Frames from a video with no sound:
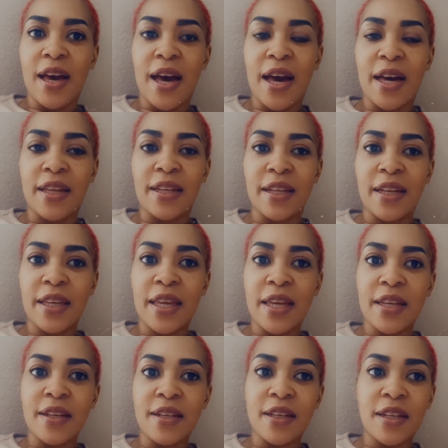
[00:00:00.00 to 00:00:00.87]
And
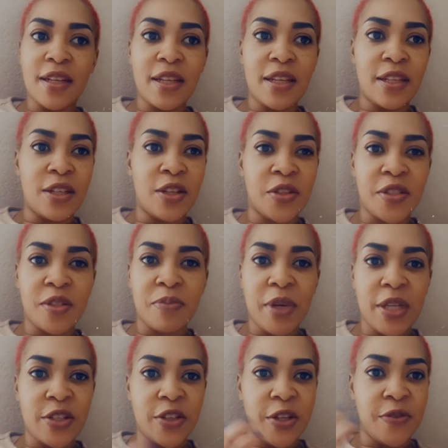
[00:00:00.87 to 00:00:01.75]
again, it doesn't
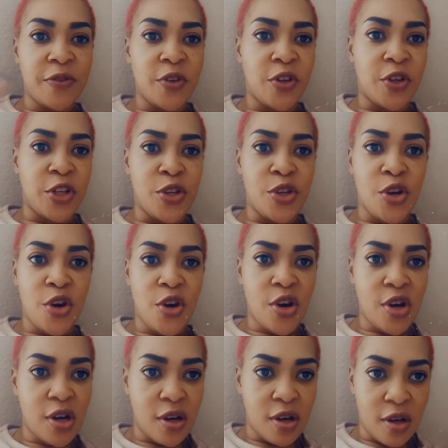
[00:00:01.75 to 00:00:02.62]
matter if you're
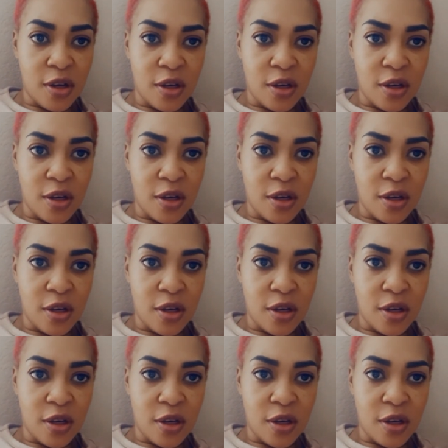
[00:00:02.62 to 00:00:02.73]
young,